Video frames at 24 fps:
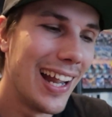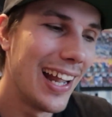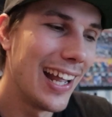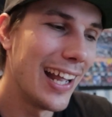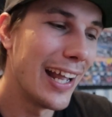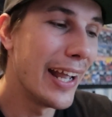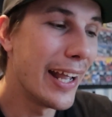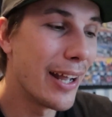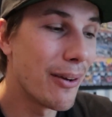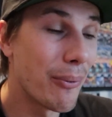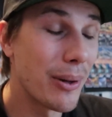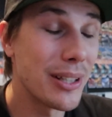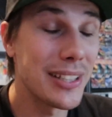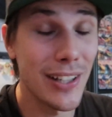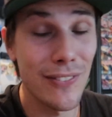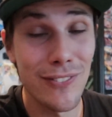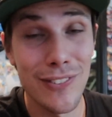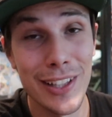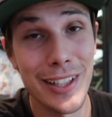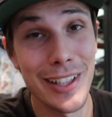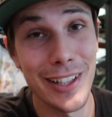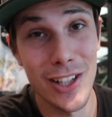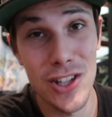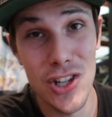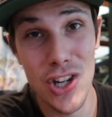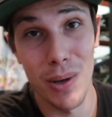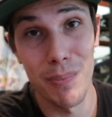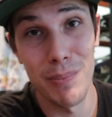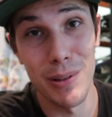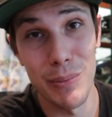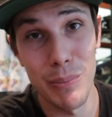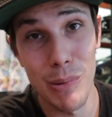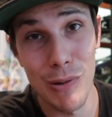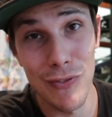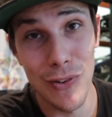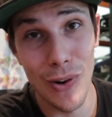and we're definitely going to jump
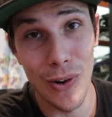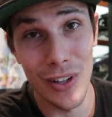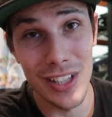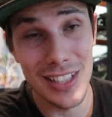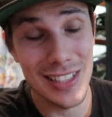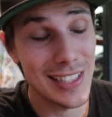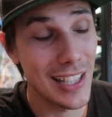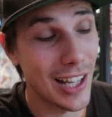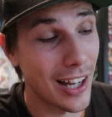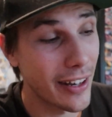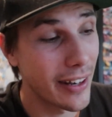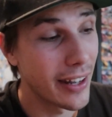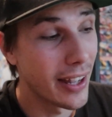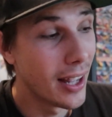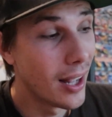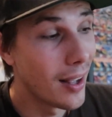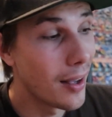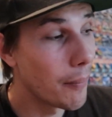it before it's done.